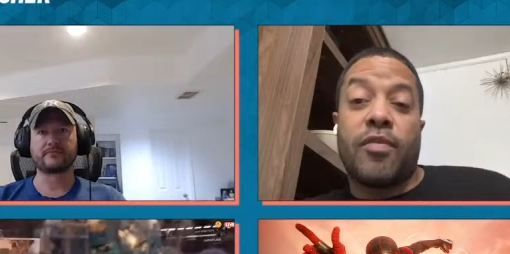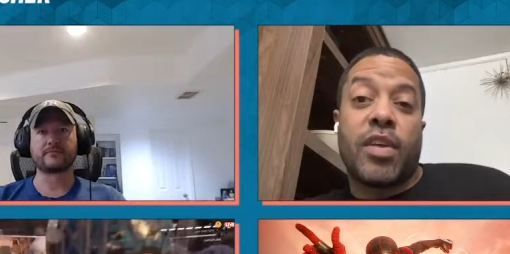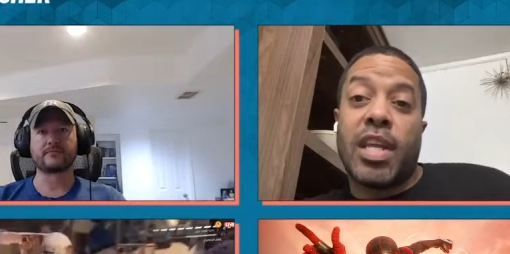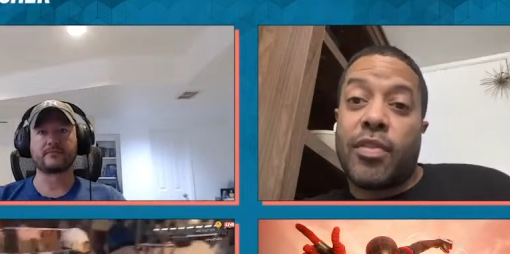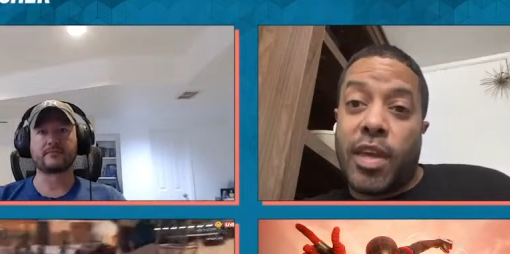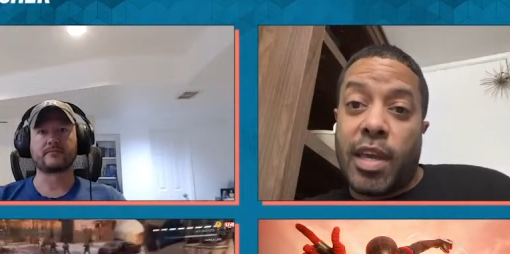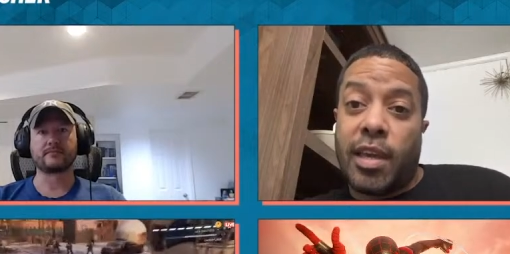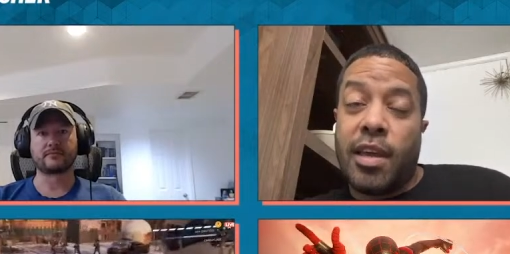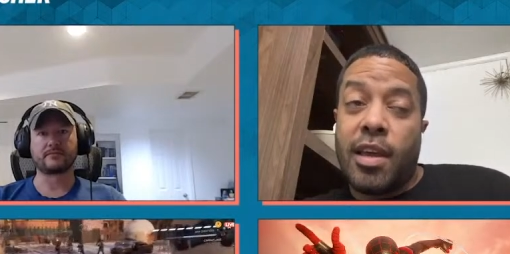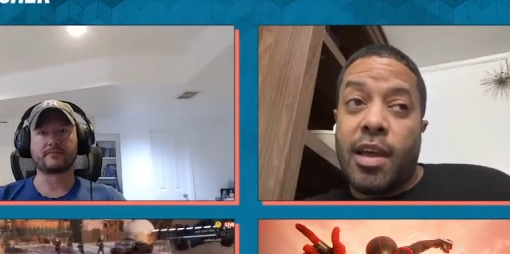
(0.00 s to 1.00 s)
Speaker 1: If
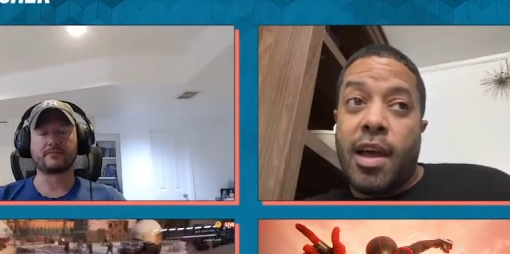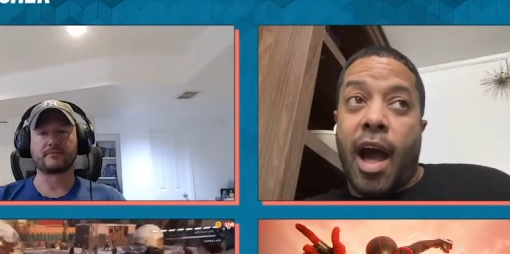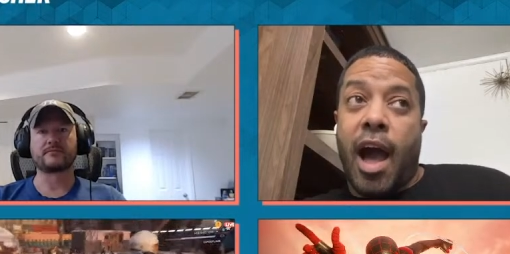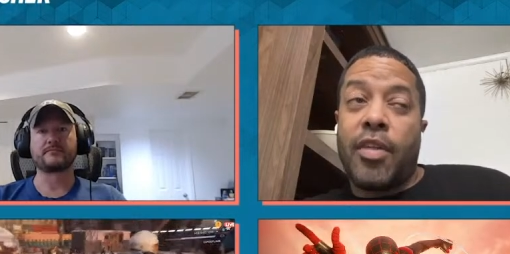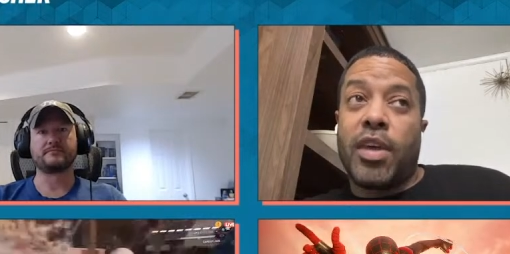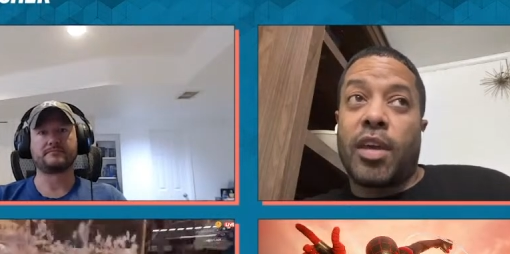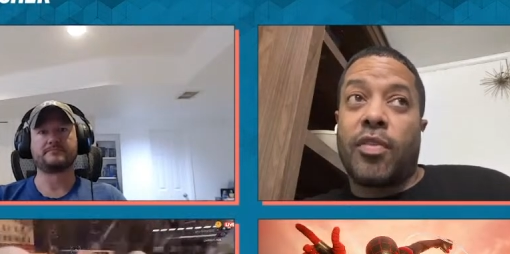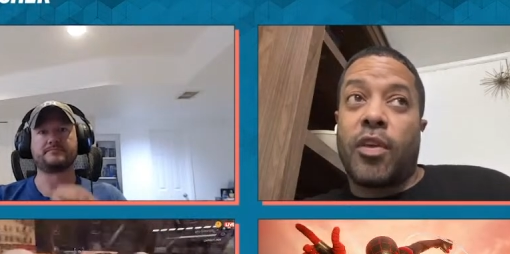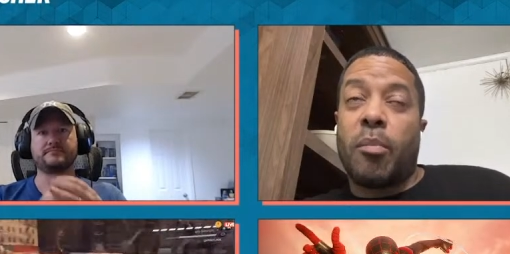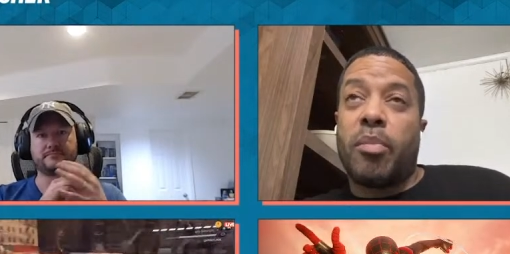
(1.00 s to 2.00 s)
anything, I think
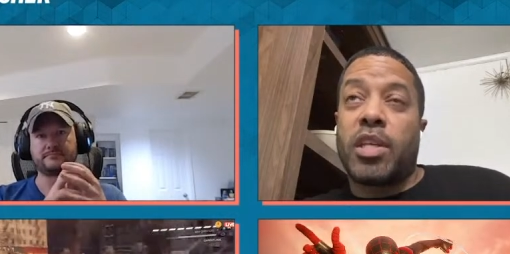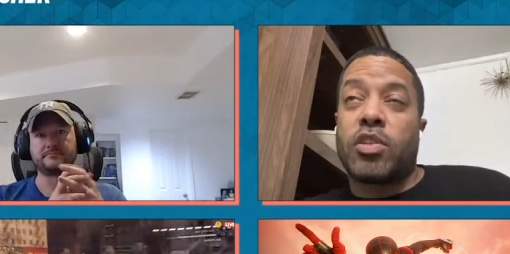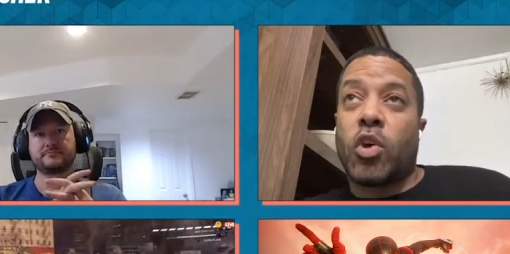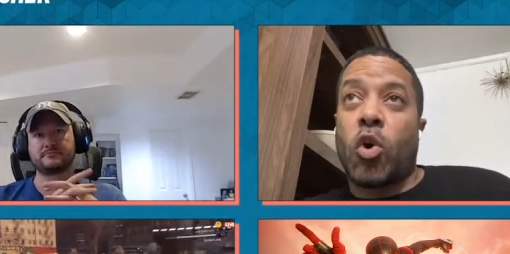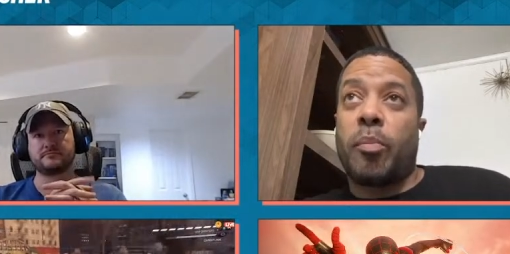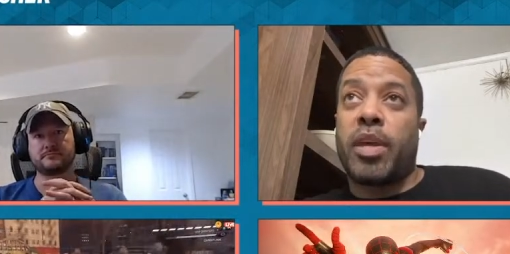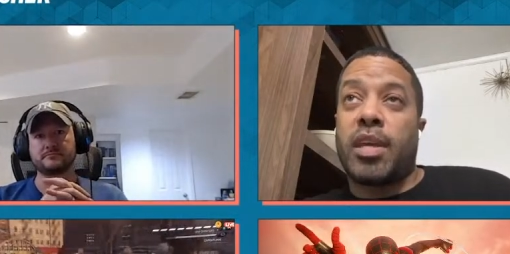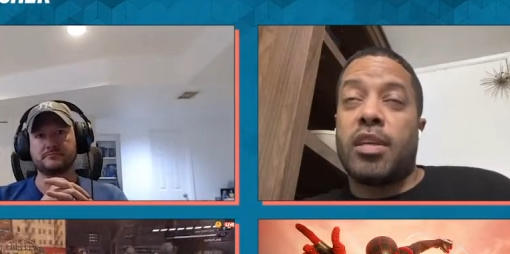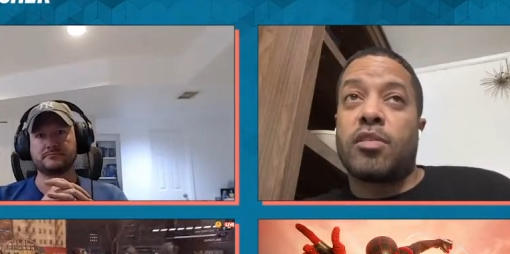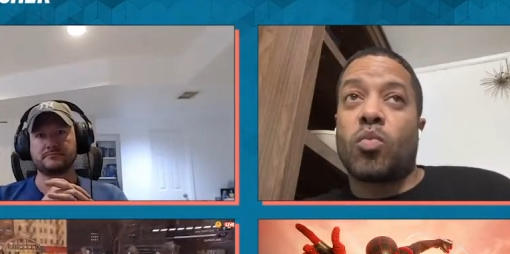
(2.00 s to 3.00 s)
their biggest hope
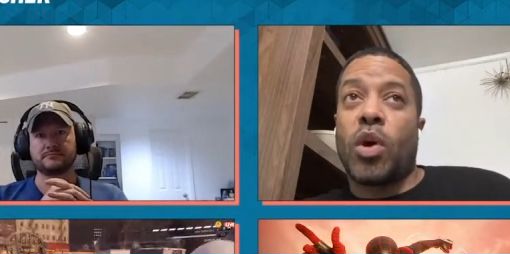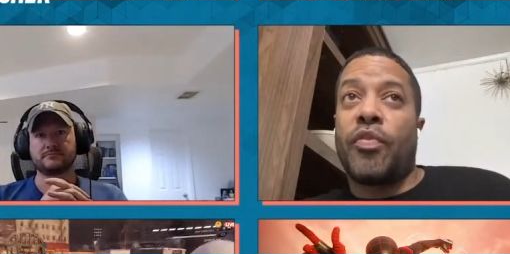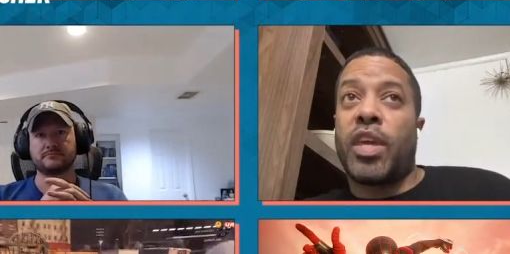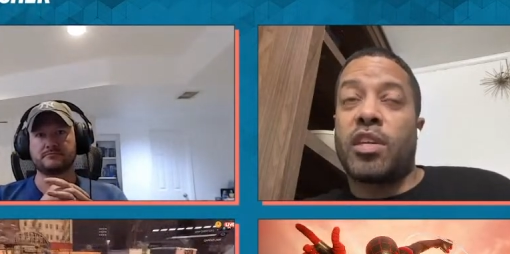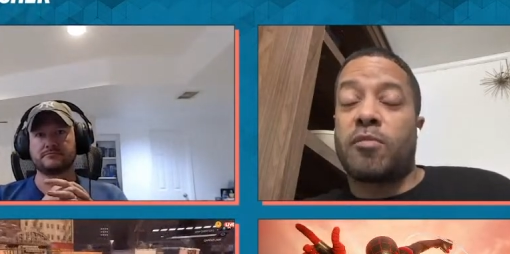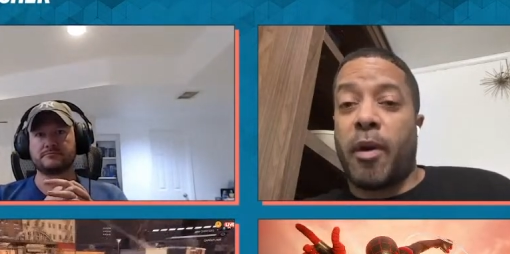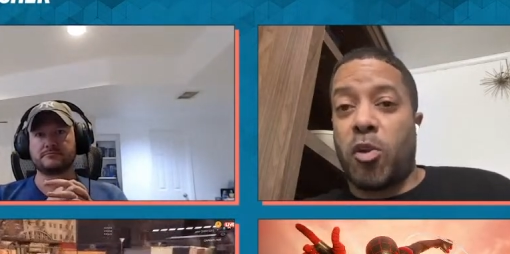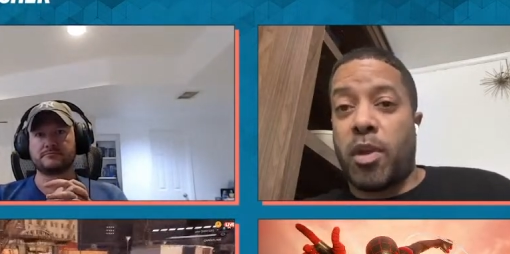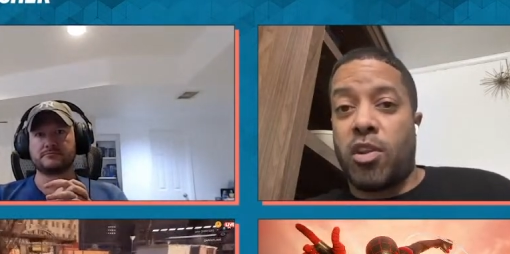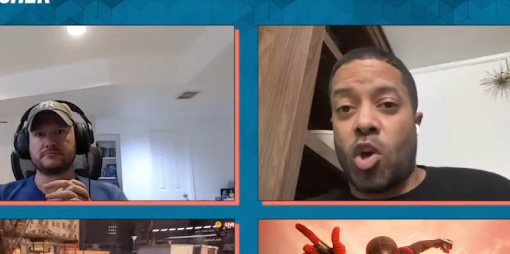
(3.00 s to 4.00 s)
is one thing
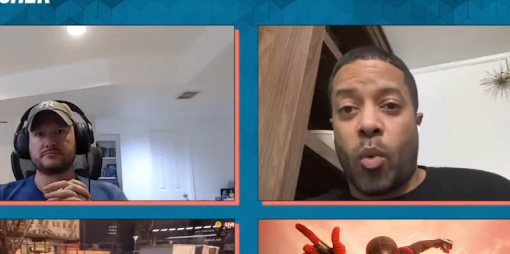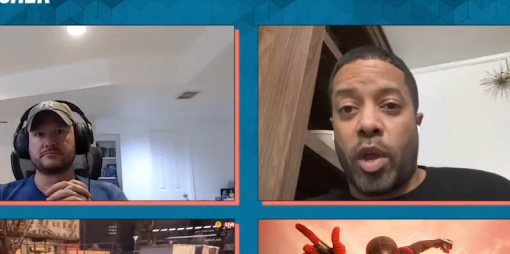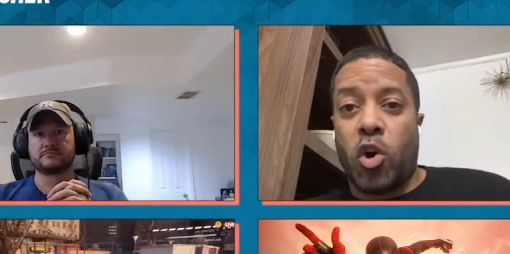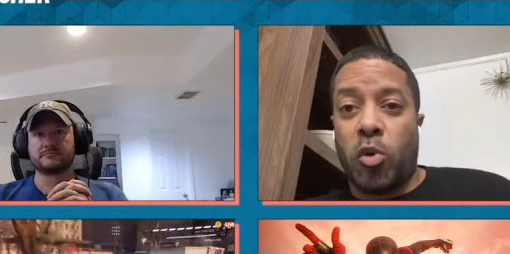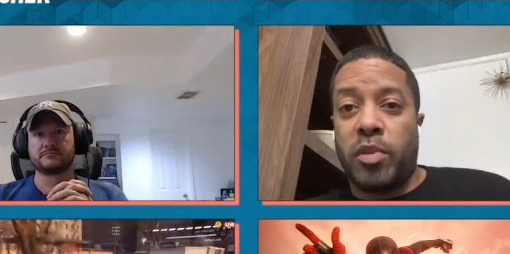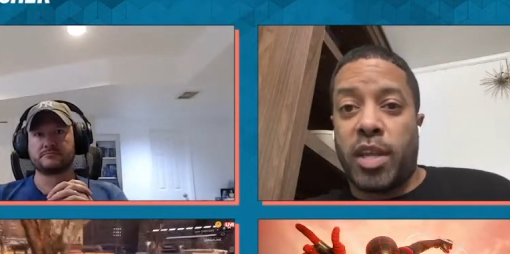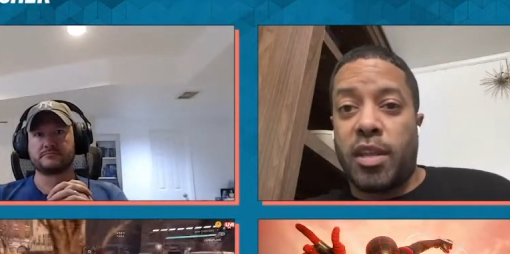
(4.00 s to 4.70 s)
Spider-Man: No Way Home